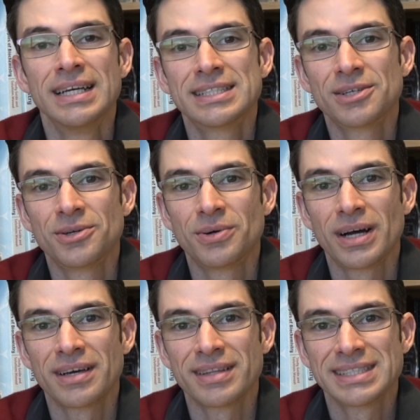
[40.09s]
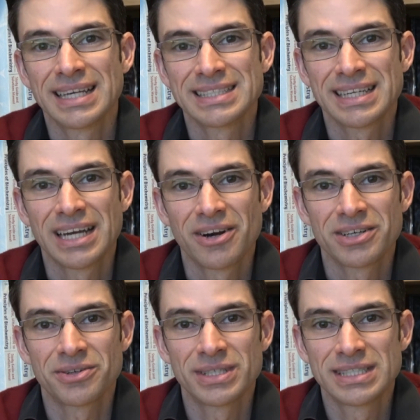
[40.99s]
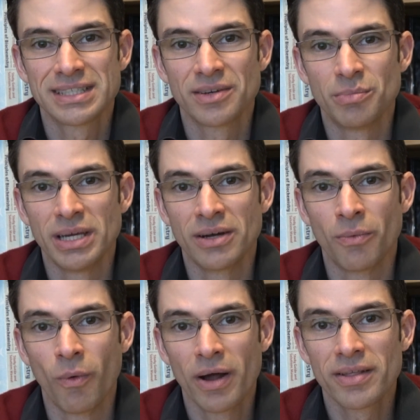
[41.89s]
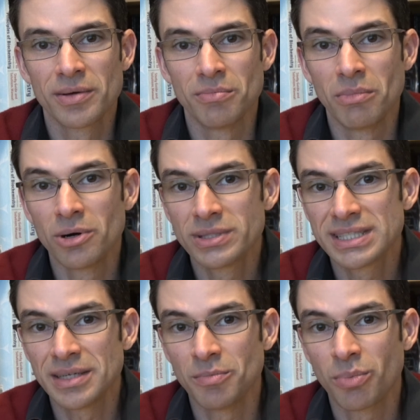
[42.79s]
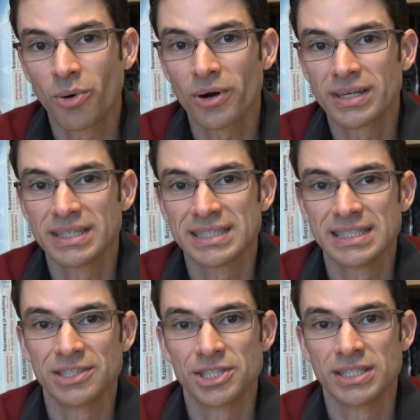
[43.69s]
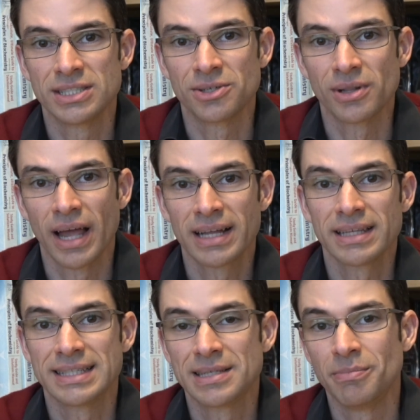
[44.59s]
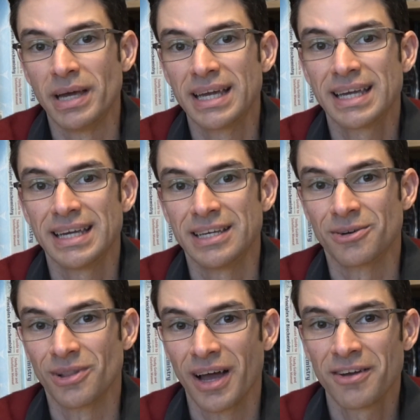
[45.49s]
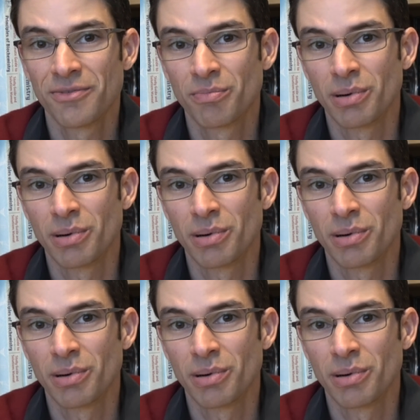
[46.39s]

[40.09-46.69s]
So uh, this has the characteristic of being one of the most important decisions you're likely to make in your life,